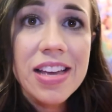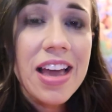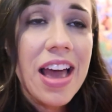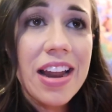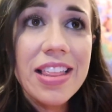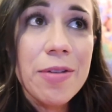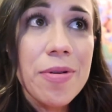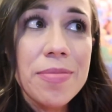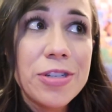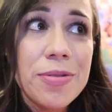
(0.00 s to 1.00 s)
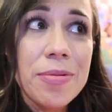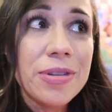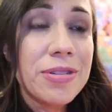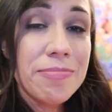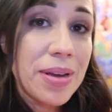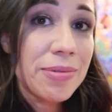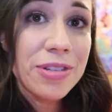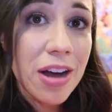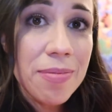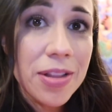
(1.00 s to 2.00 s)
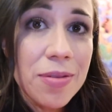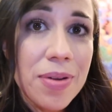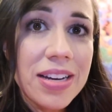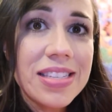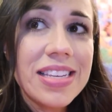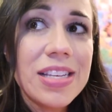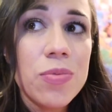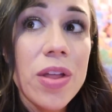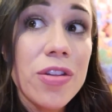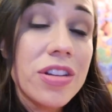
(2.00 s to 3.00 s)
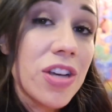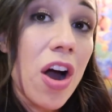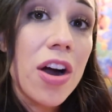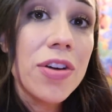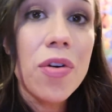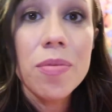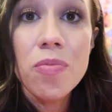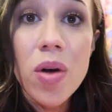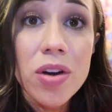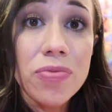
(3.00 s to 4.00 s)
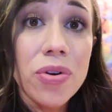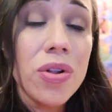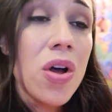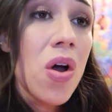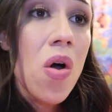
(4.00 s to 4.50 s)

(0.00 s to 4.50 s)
and I think women should be able to be able to talk about their pregnancies, whether it's hard or wonderful